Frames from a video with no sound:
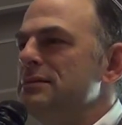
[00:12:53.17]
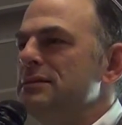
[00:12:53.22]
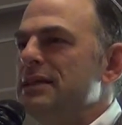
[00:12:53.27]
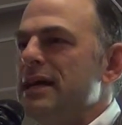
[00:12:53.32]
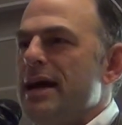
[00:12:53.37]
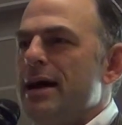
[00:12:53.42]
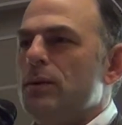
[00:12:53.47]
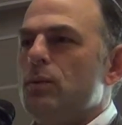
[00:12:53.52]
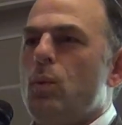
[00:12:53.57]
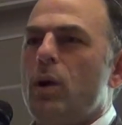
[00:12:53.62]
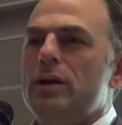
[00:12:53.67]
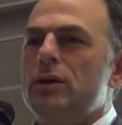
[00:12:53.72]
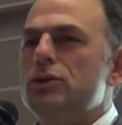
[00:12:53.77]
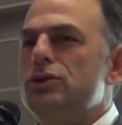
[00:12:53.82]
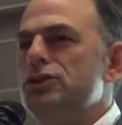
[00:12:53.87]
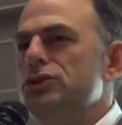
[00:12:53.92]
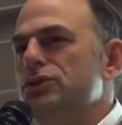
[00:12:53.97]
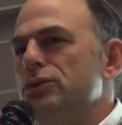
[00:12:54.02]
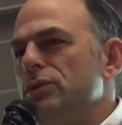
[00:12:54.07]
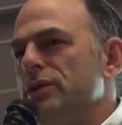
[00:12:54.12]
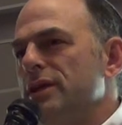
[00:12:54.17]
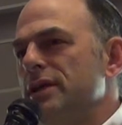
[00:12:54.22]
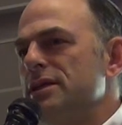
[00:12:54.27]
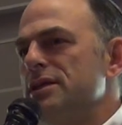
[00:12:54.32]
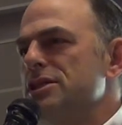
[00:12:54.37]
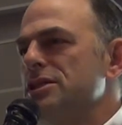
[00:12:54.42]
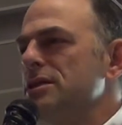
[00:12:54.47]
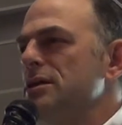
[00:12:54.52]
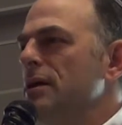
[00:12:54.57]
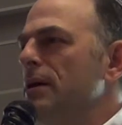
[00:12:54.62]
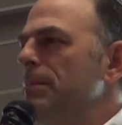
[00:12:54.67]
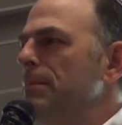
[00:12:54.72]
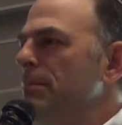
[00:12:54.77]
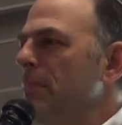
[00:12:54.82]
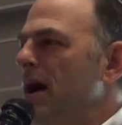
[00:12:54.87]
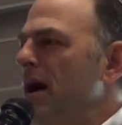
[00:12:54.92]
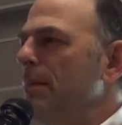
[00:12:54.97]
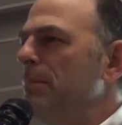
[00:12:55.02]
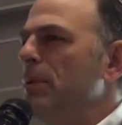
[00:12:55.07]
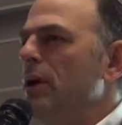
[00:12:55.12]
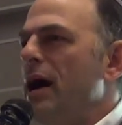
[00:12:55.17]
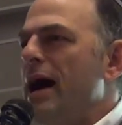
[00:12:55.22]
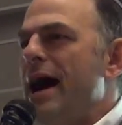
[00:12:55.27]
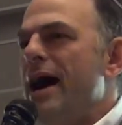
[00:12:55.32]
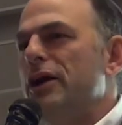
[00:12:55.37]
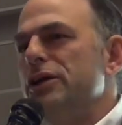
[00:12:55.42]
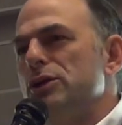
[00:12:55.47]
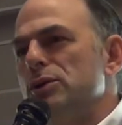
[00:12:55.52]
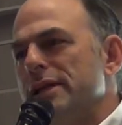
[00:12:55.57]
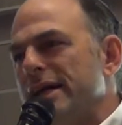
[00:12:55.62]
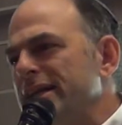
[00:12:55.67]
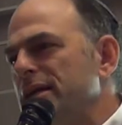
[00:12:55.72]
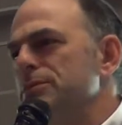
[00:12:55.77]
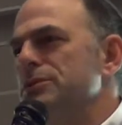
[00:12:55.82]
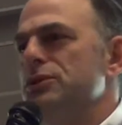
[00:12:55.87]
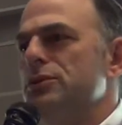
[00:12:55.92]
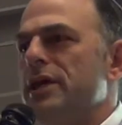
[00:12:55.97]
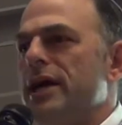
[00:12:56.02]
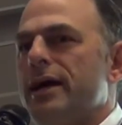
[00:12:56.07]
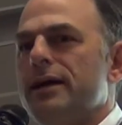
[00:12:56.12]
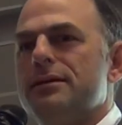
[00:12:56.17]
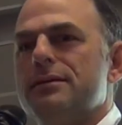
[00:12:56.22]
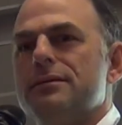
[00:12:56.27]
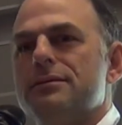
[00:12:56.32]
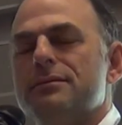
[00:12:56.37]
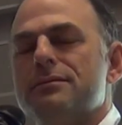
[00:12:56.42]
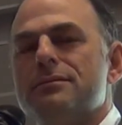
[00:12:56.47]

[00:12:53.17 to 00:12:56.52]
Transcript: Dad, why don't you do this? Mom, how do you let him do that?